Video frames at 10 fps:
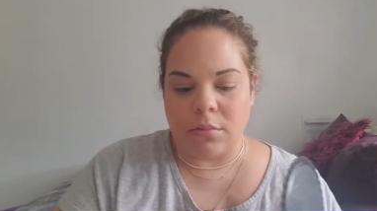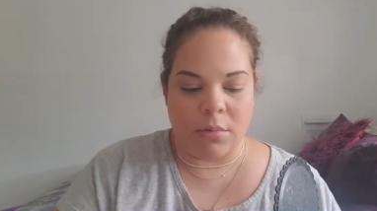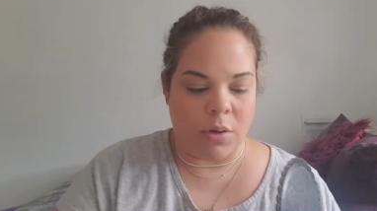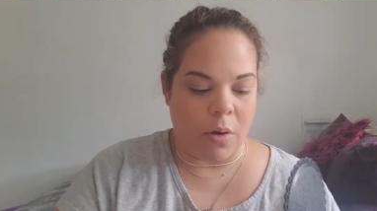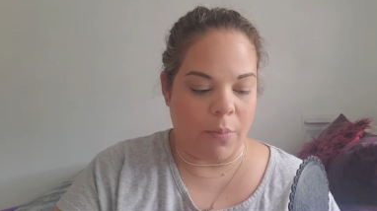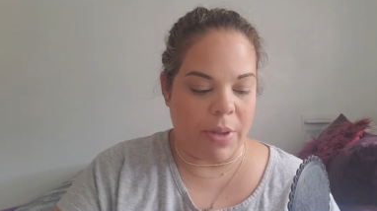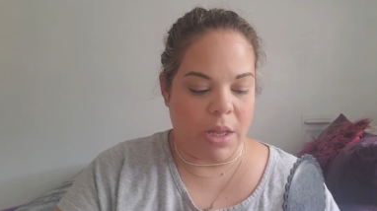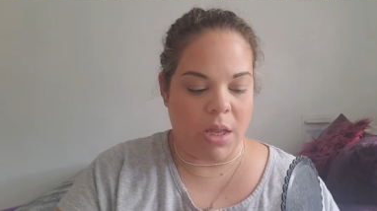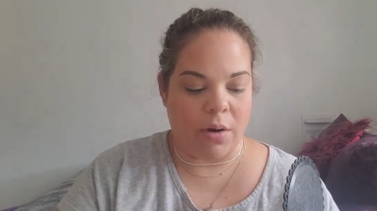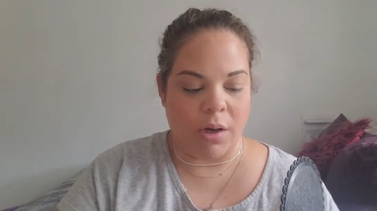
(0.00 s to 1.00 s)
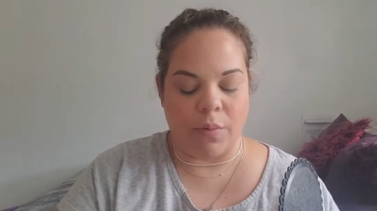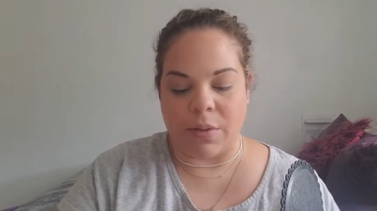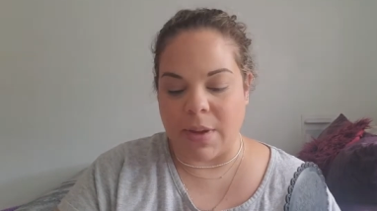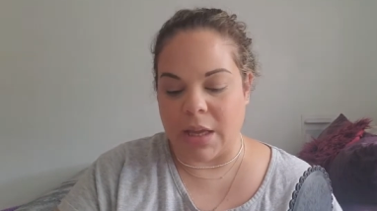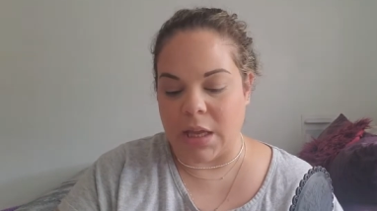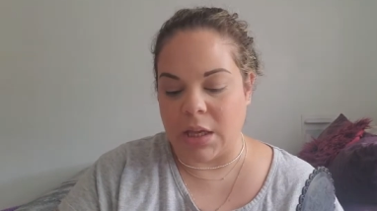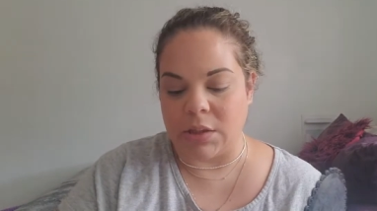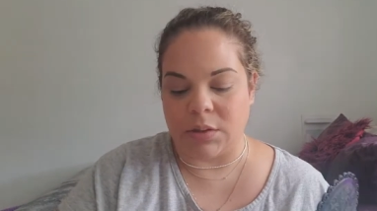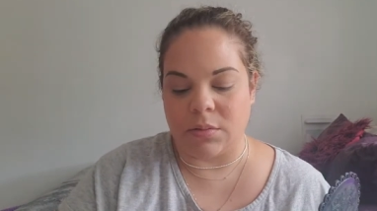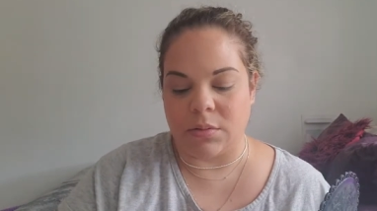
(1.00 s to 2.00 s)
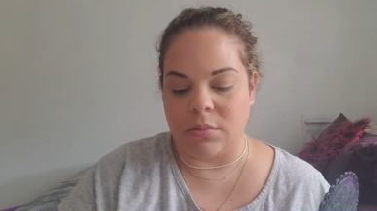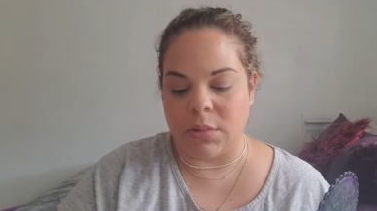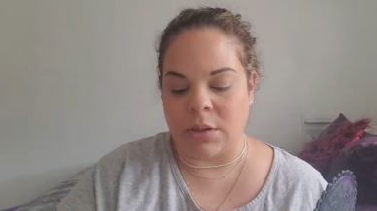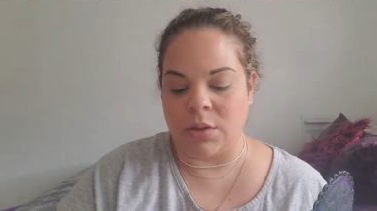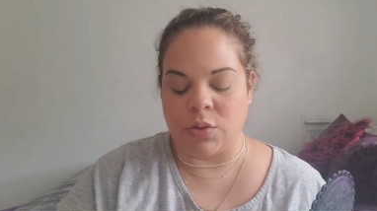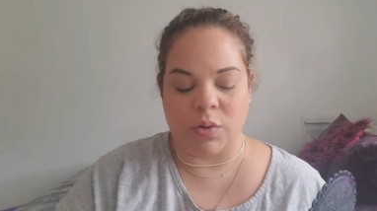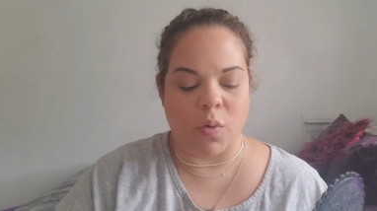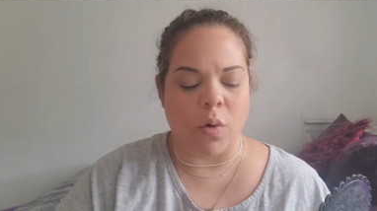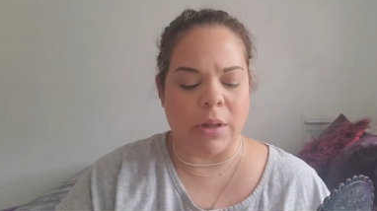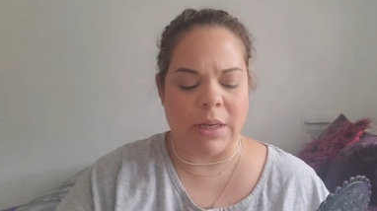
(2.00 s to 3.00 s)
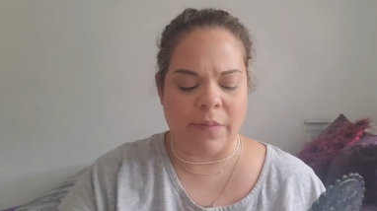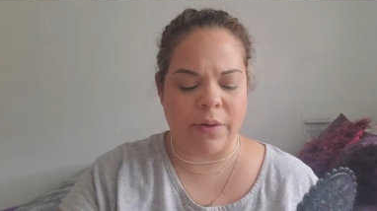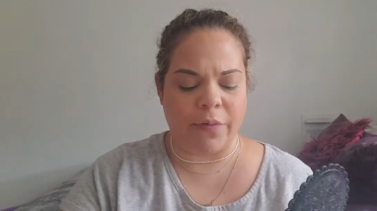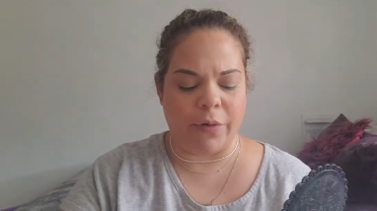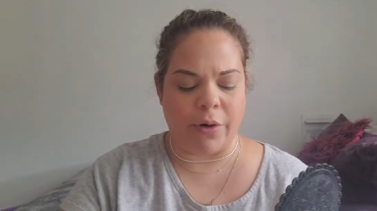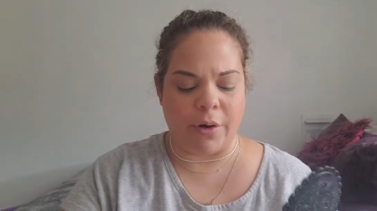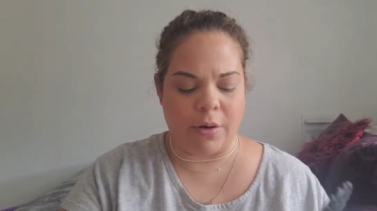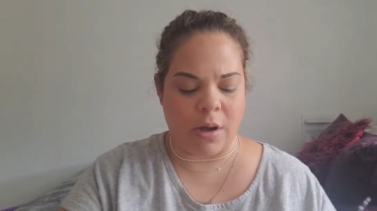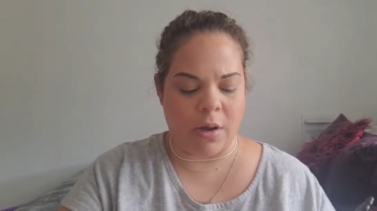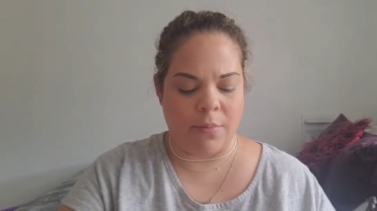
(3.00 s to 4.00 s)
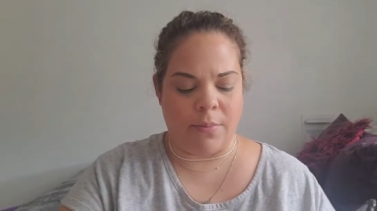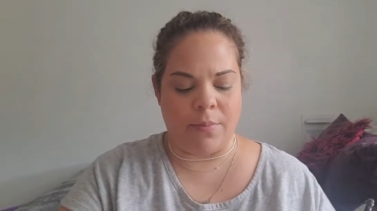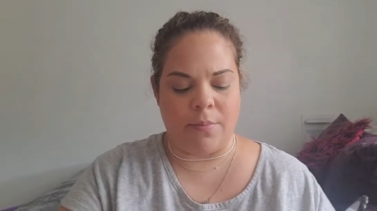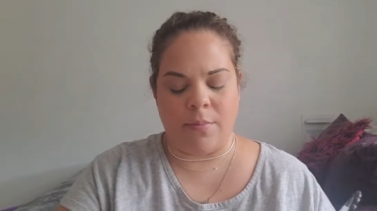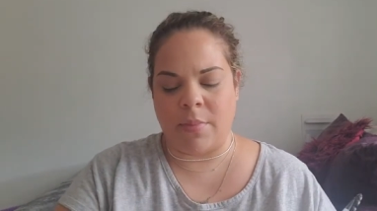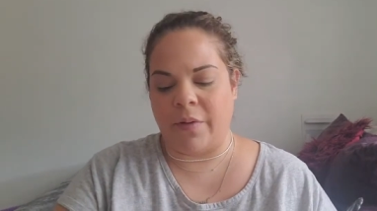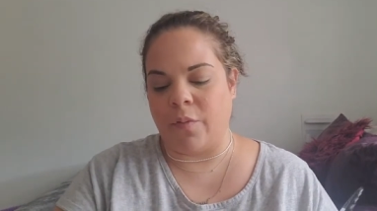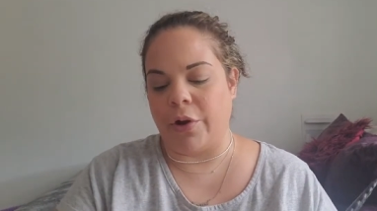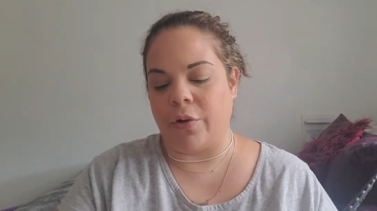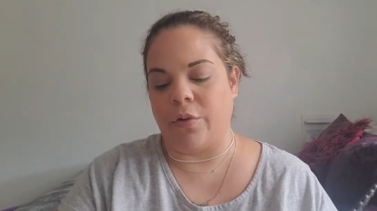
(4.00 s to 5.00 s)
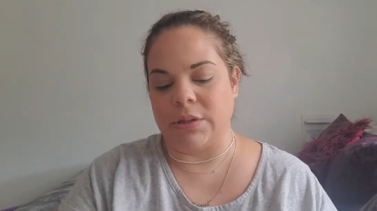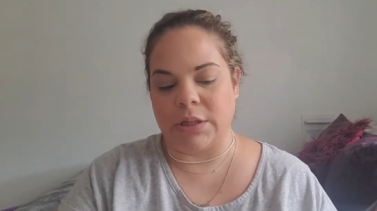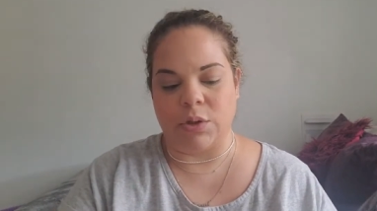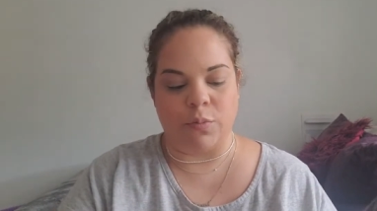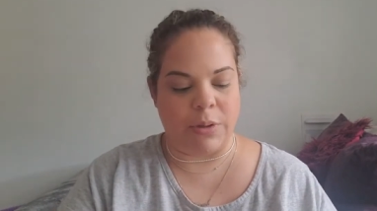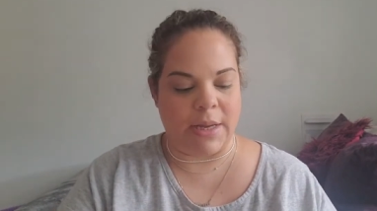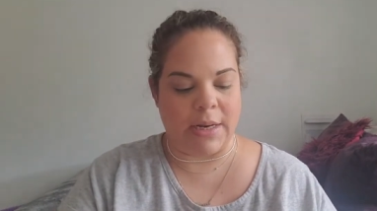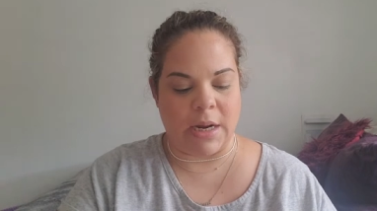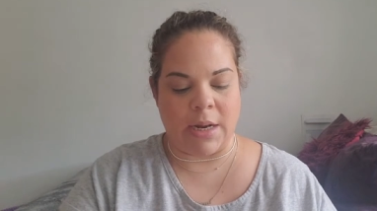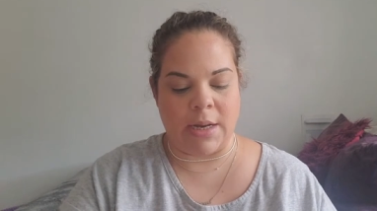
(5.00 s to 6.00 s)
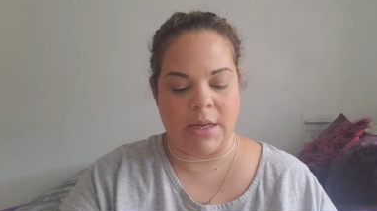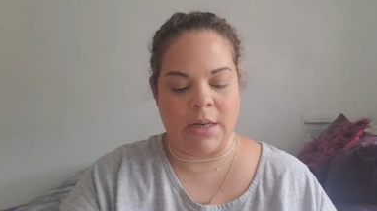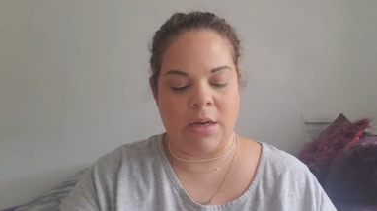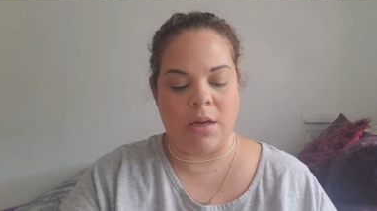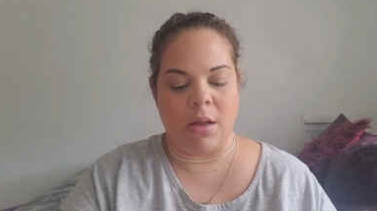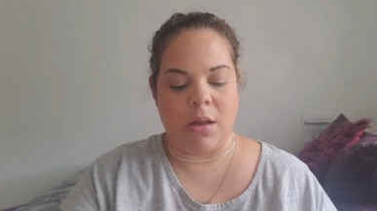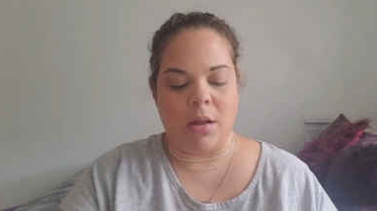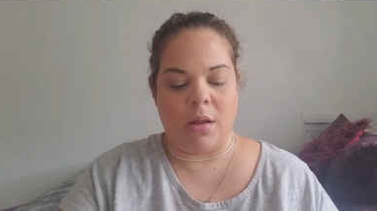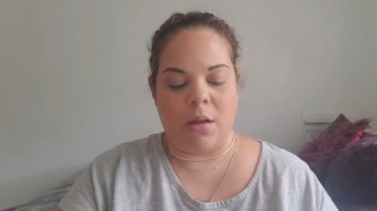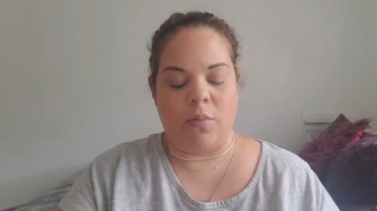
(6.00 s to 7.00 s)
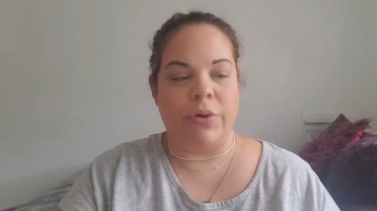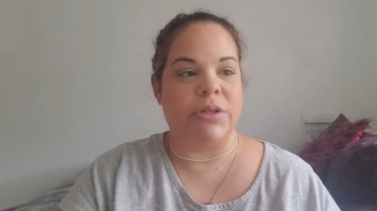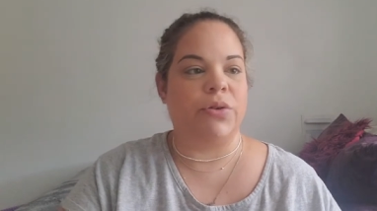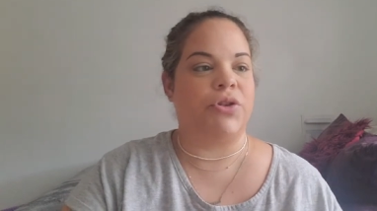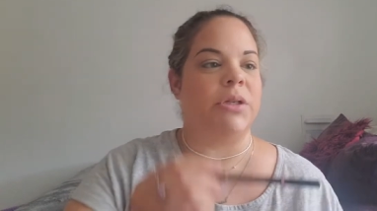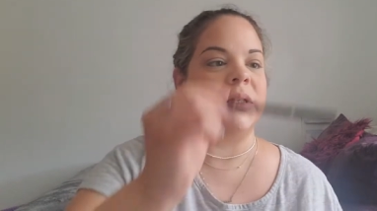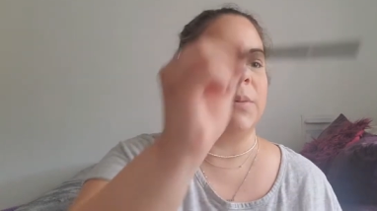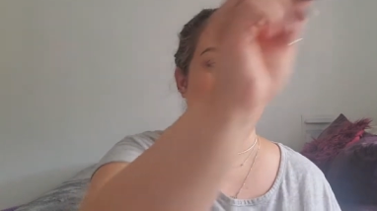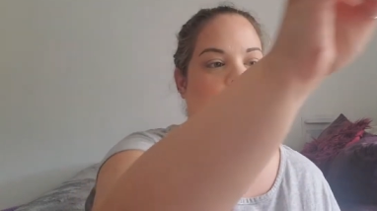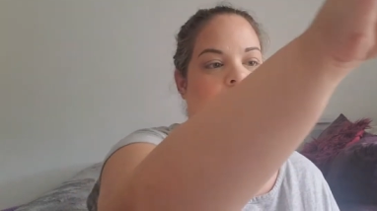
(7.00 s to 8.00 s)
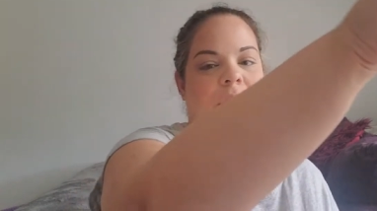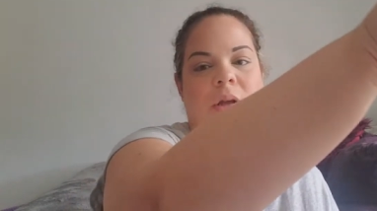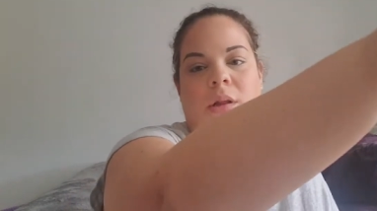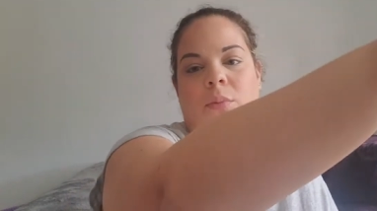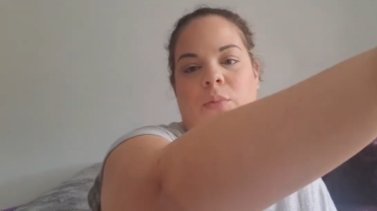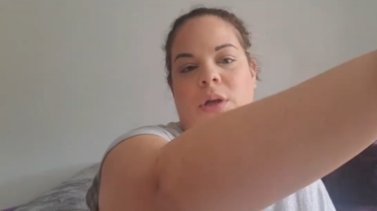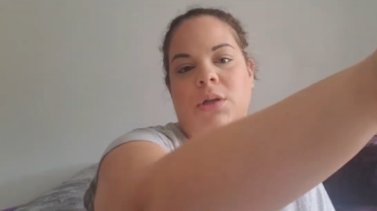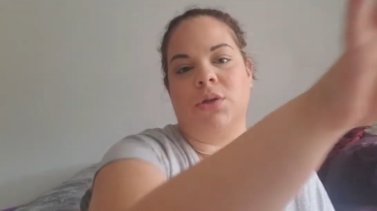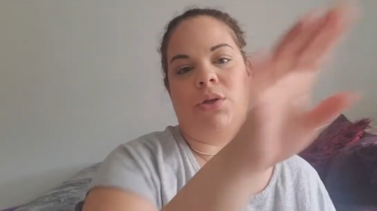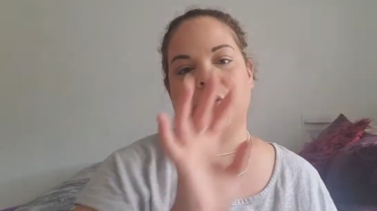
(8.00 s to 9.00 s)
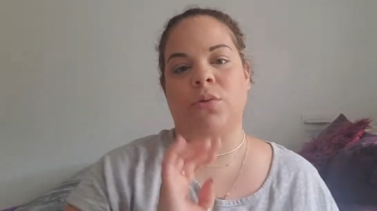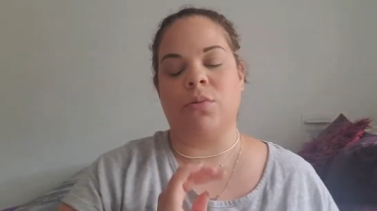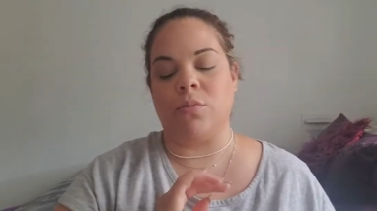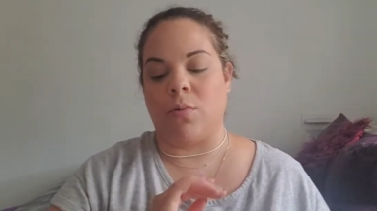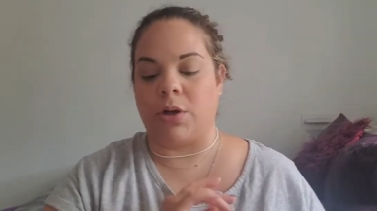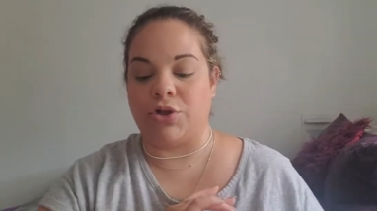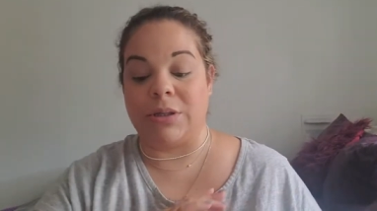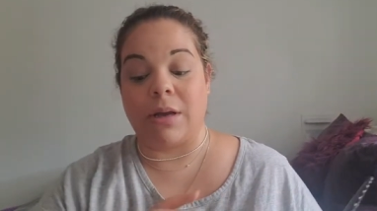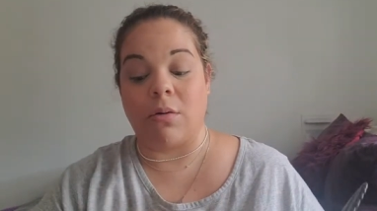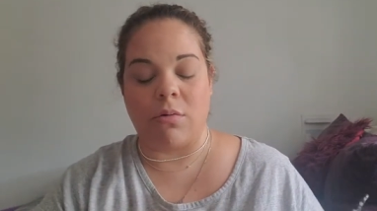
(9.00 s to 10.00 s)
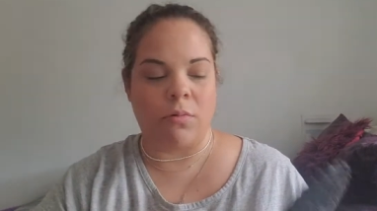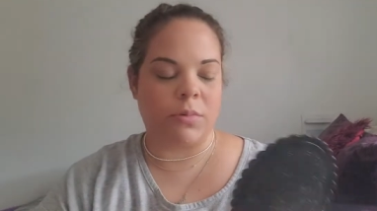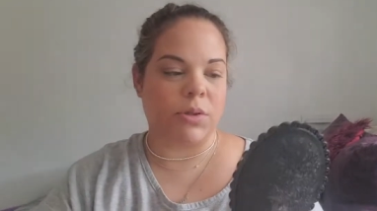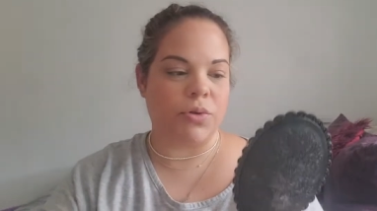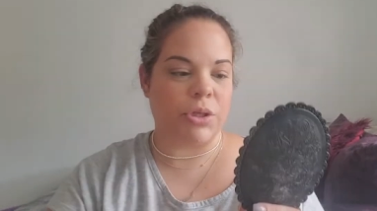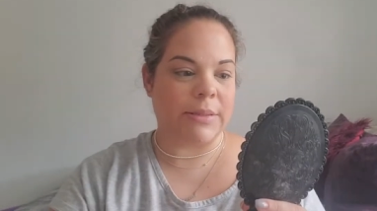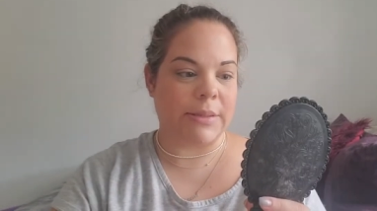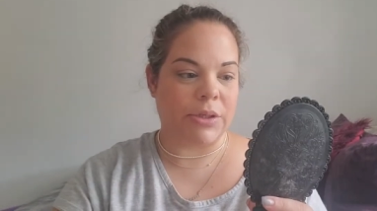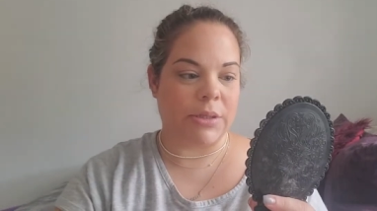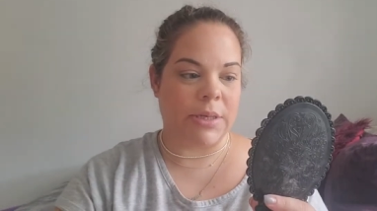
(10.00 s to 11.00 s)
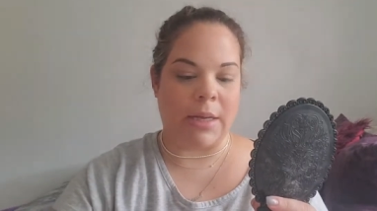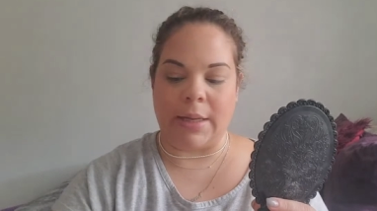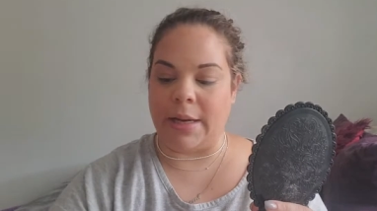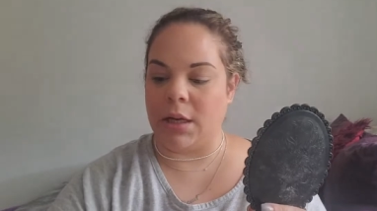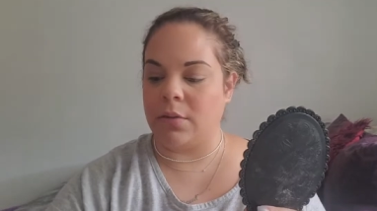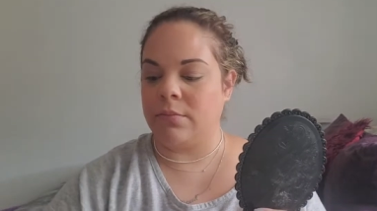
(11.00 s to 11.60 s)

you know, I'll be here with my kids and do school. And even for my 4-year-old, I do plan on researching some curriculum we can do while she's at home, so she's just not like